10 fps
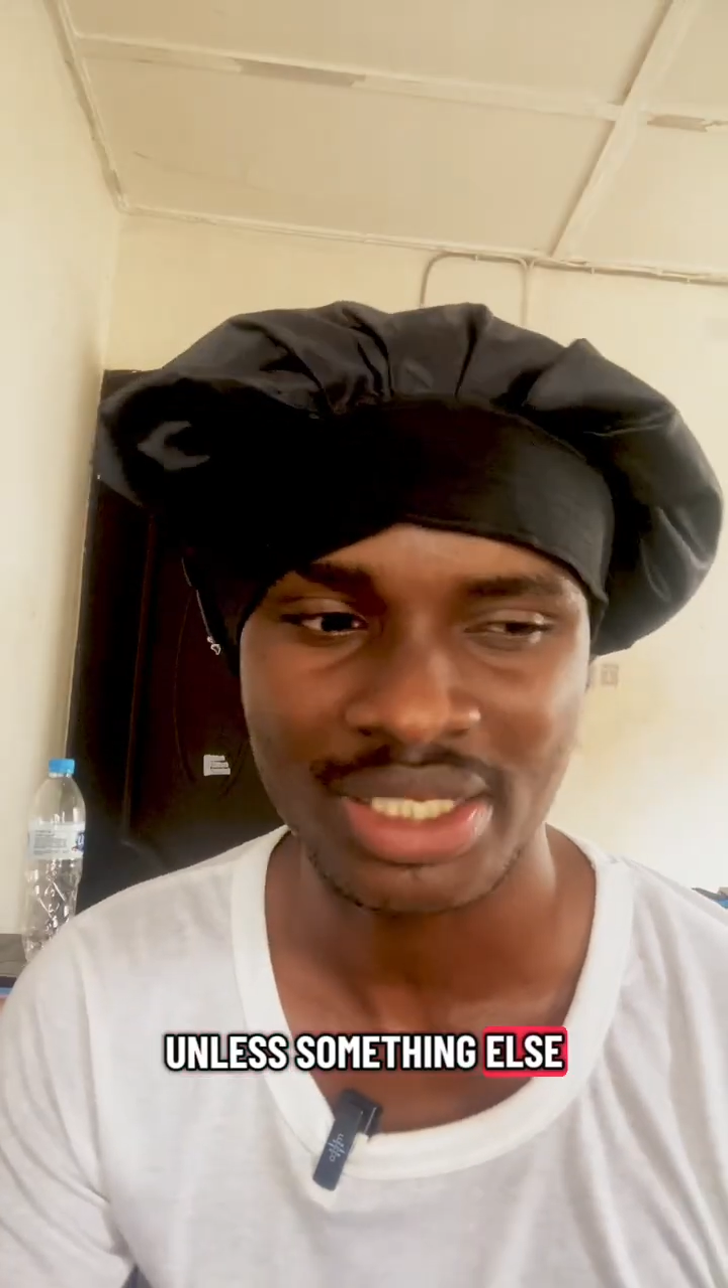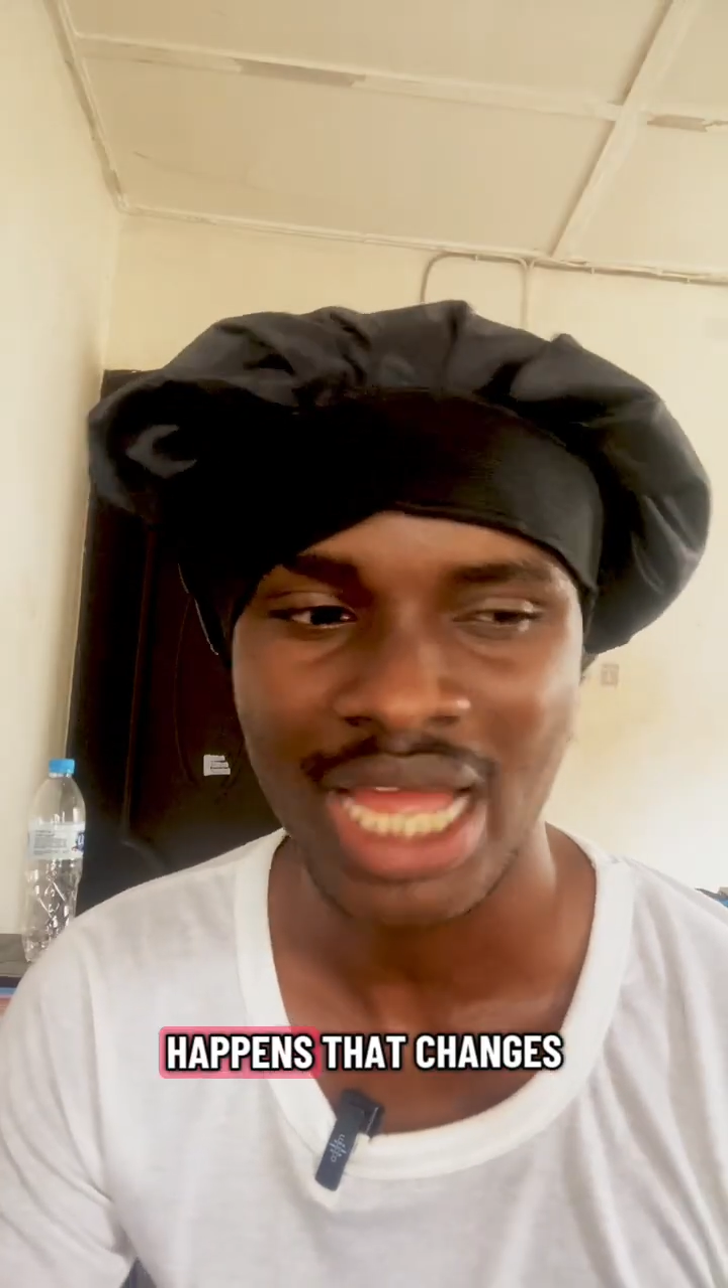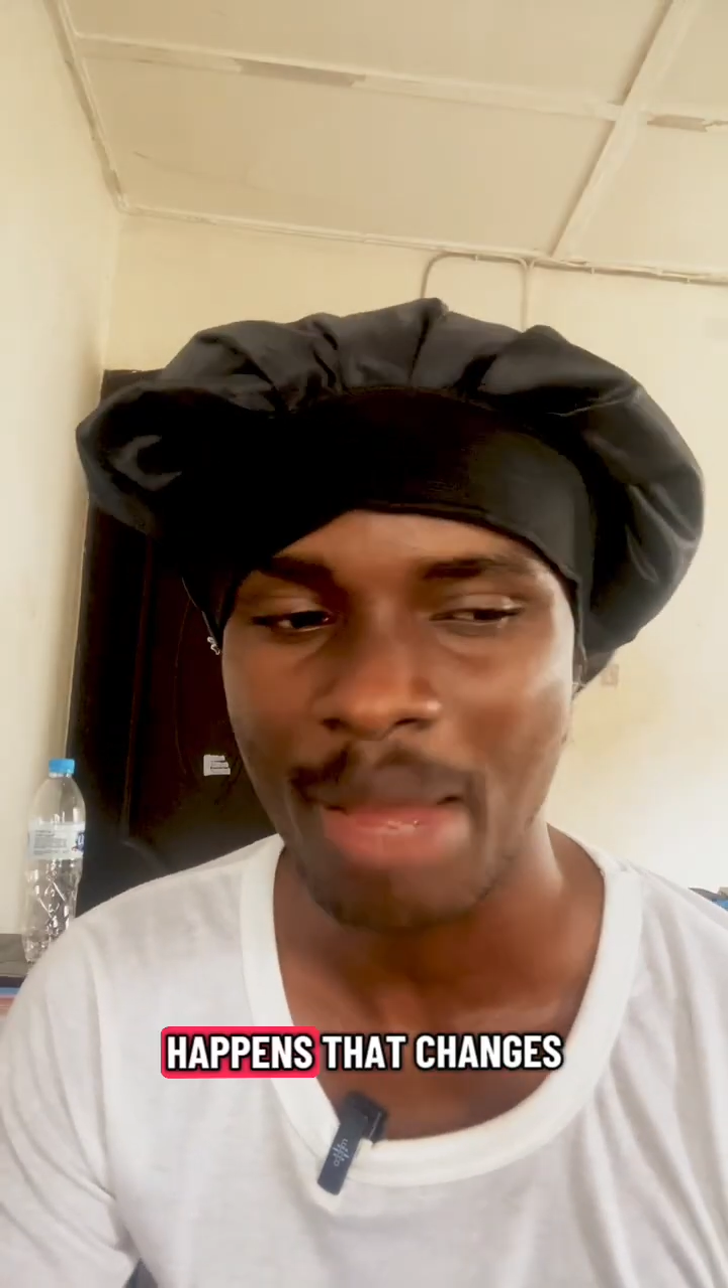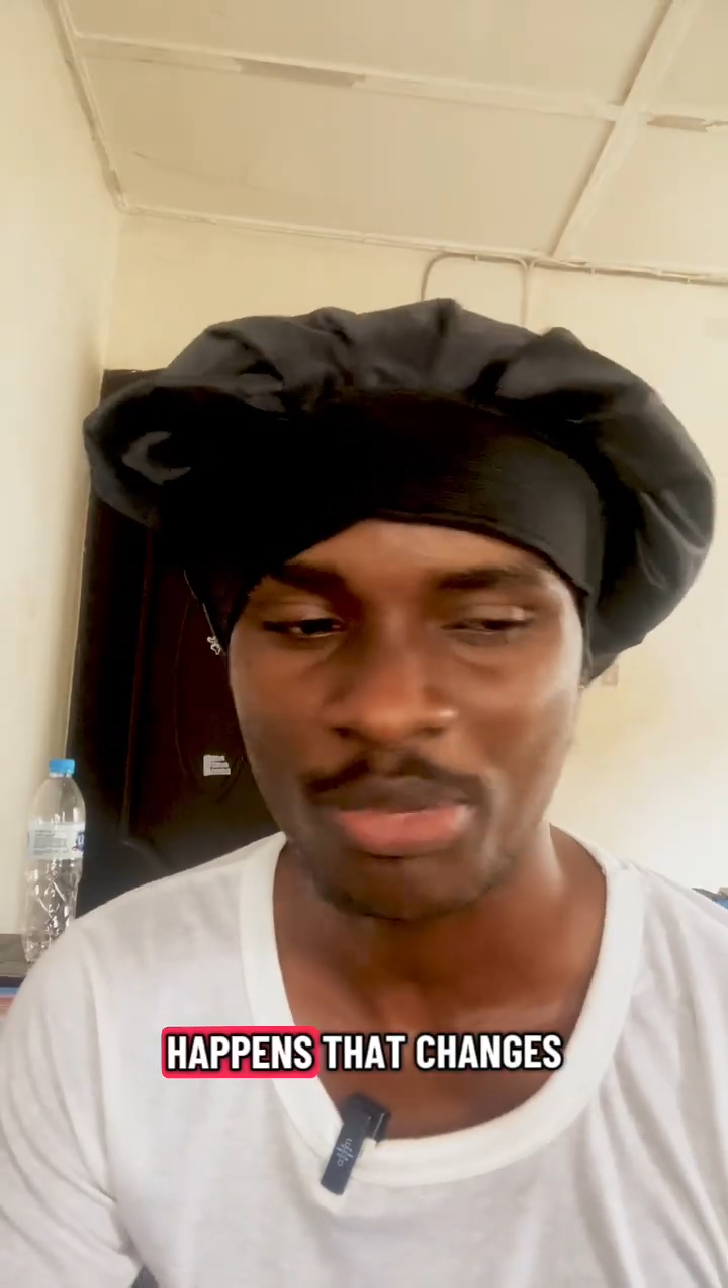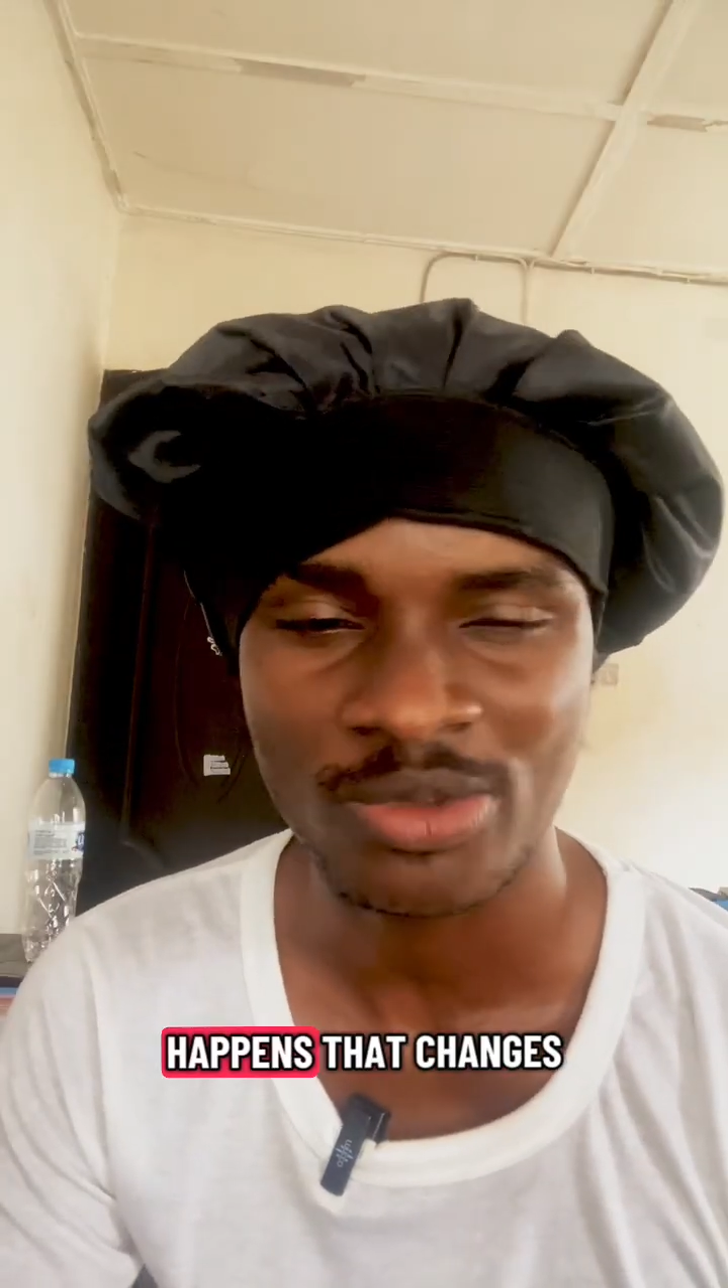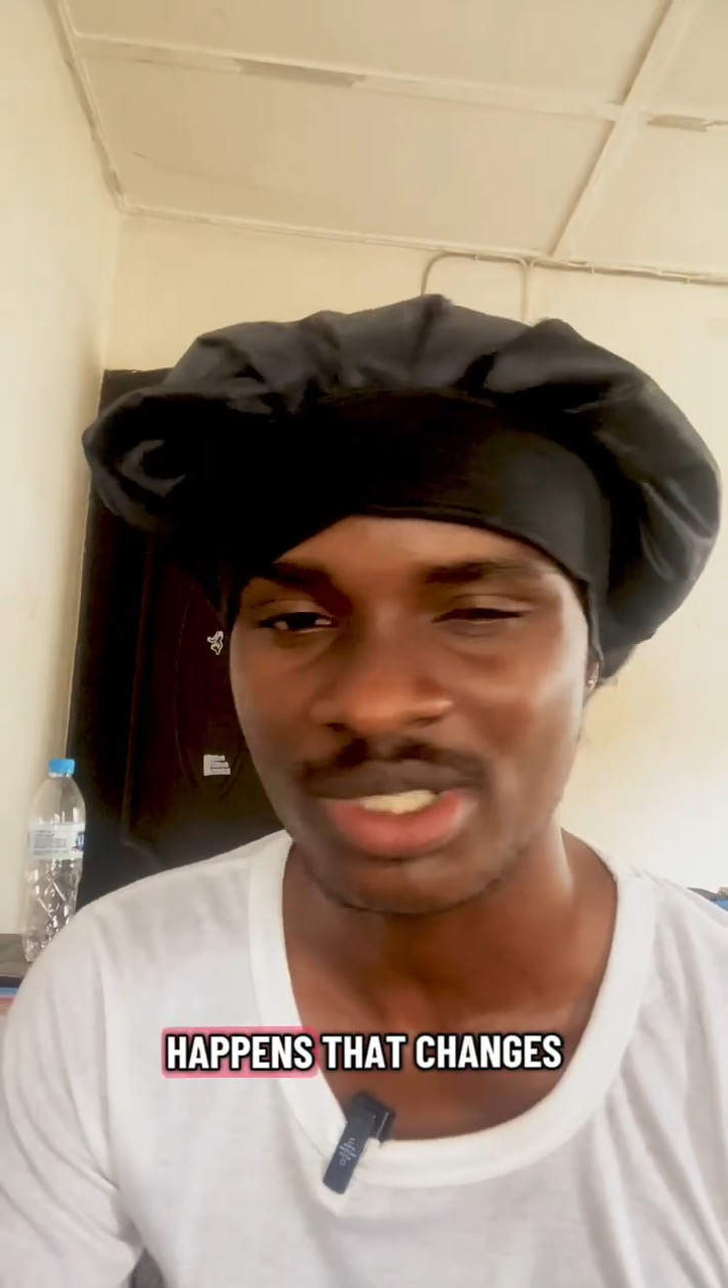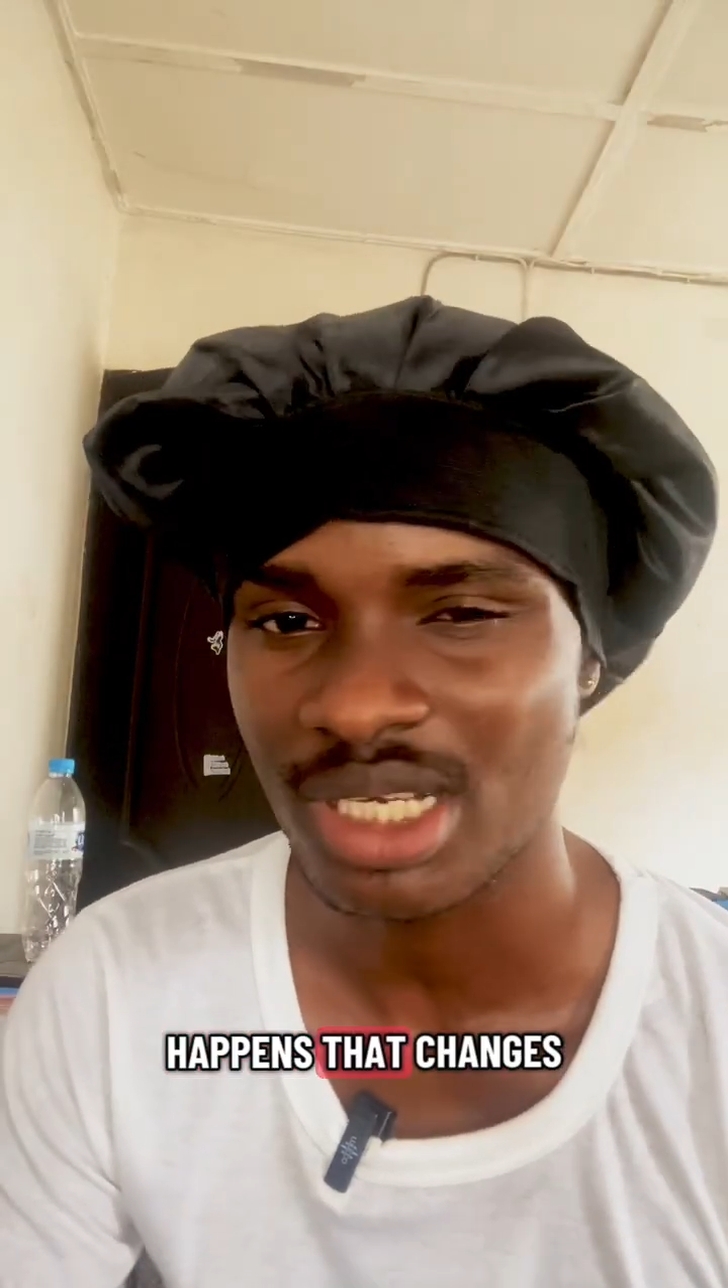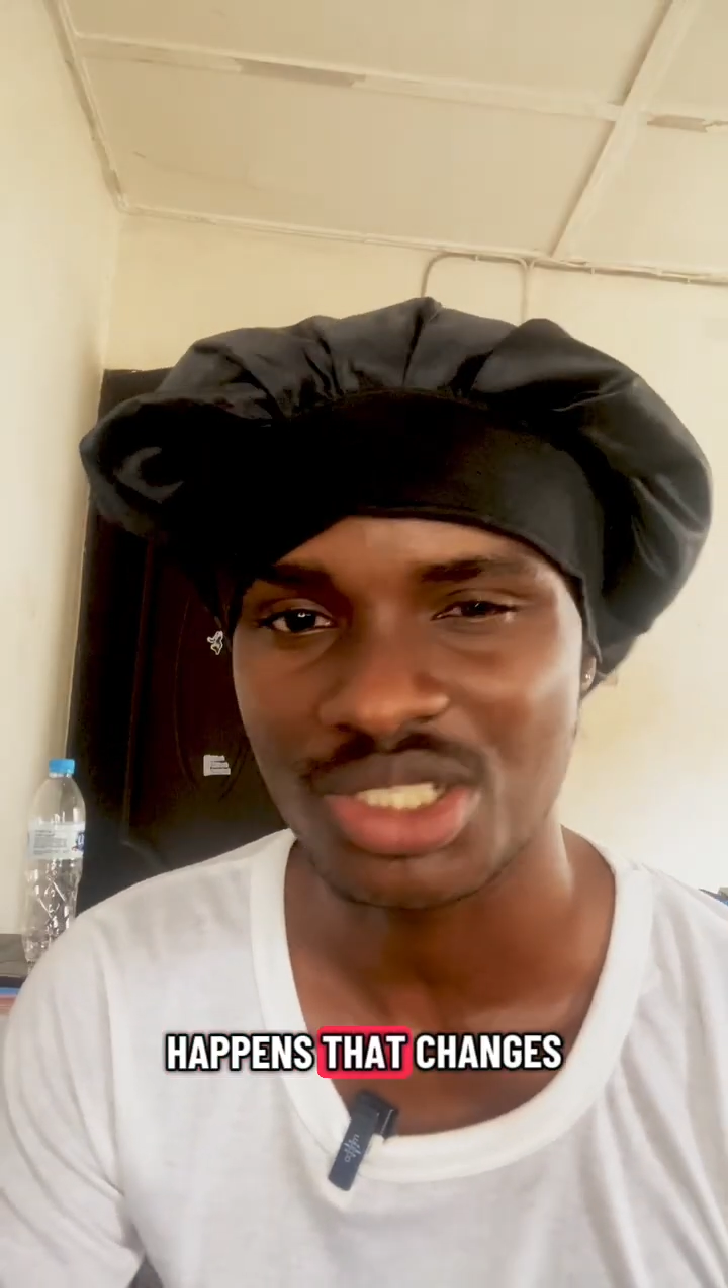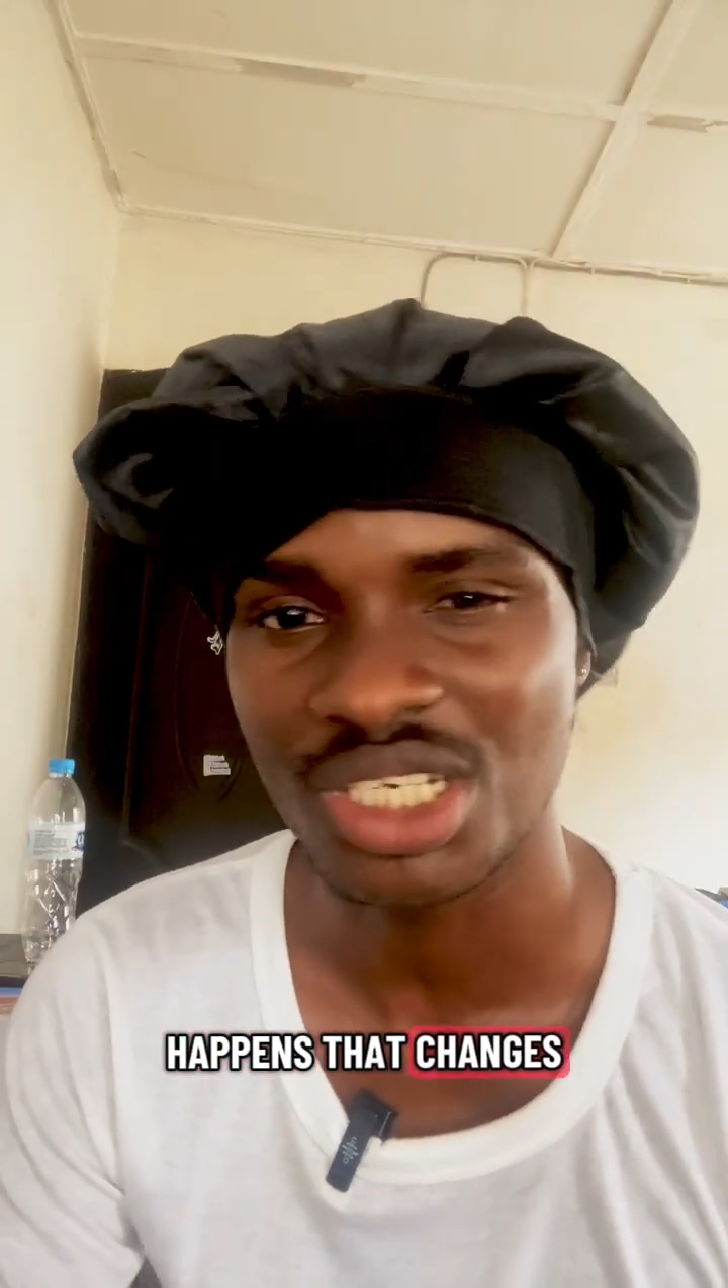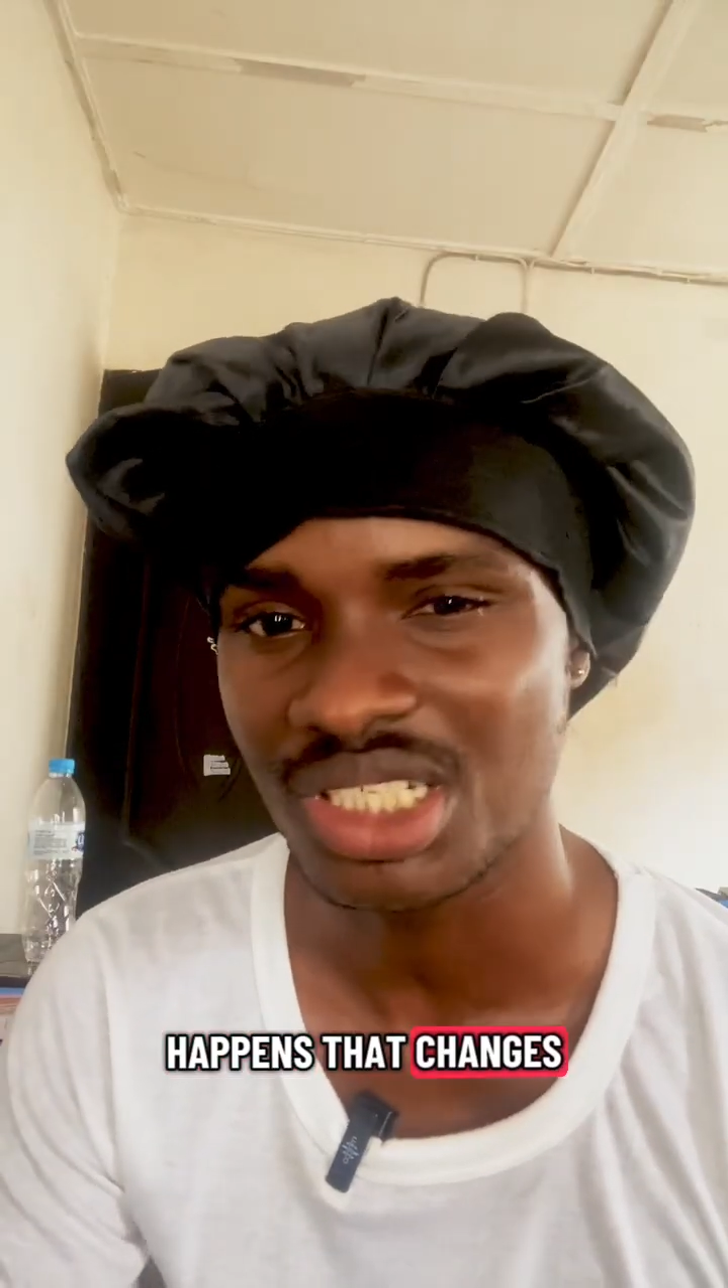happens that
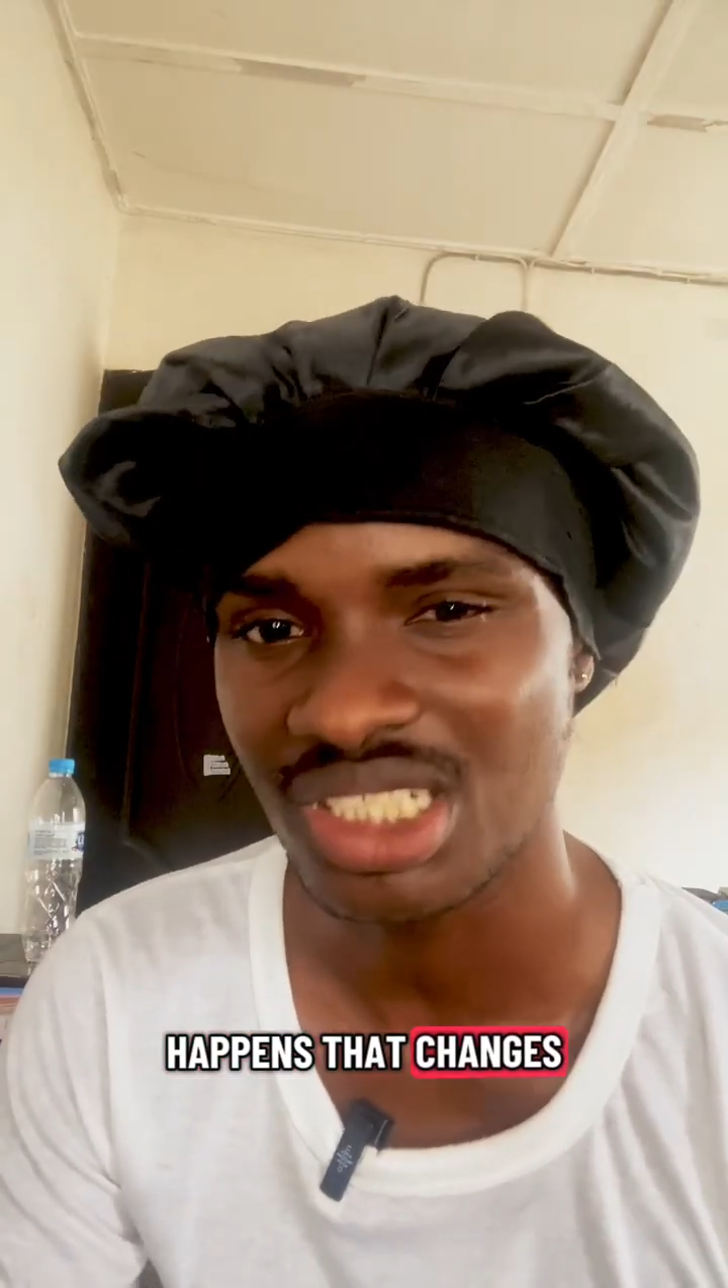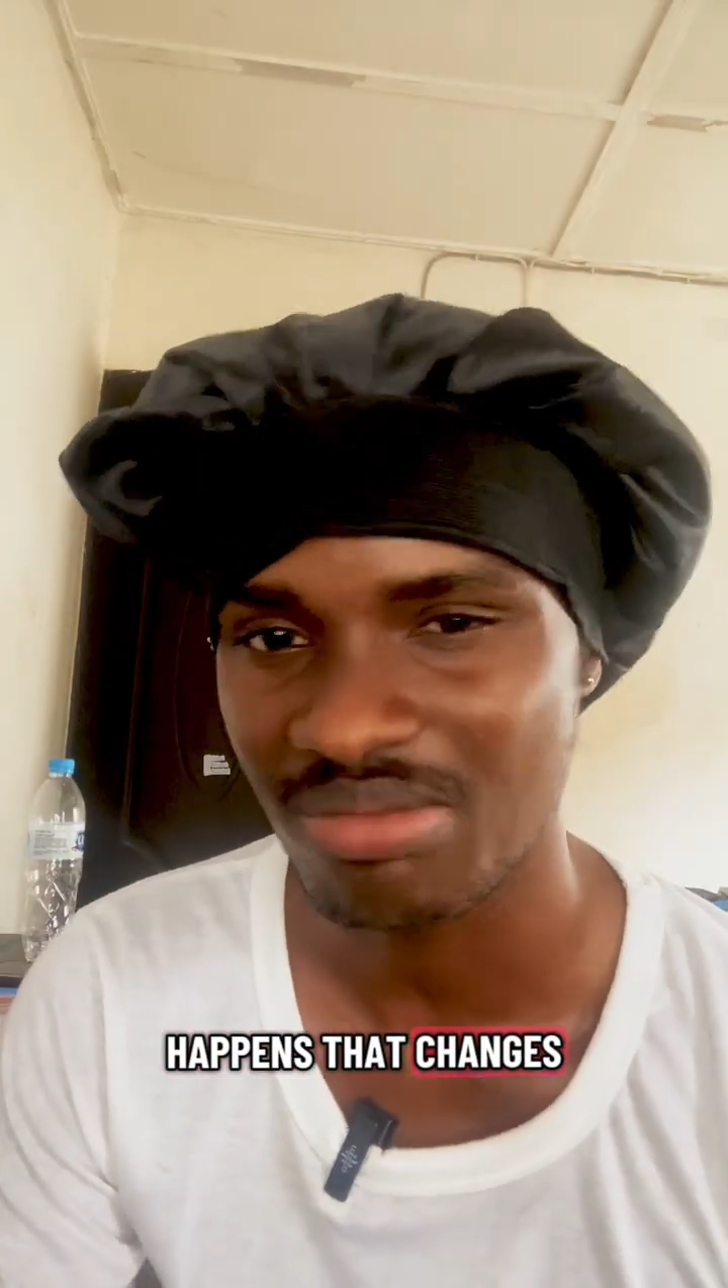changes